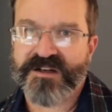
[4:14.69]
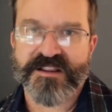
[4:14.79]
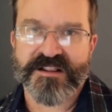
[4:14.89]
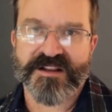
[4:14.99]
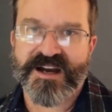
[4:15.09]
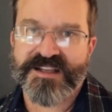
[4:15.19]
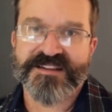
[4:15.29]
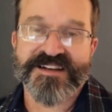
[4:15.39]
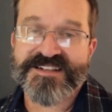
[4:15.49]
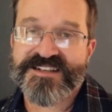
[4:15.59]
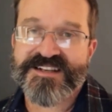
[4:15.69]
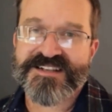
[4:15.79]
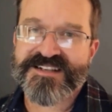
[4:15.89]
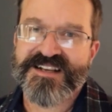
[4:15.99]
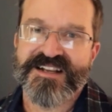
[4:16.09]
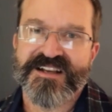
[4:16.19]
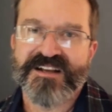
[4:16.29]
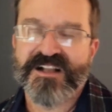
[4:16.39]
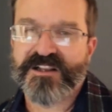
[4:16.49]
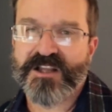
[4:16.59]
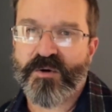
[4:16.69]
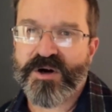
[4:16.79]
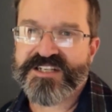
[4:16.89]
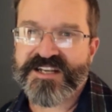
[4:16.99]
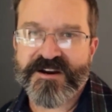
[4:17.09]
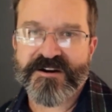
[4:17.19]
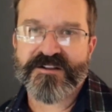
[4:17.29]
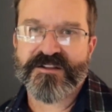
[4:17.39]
of the line lenses, lower tier.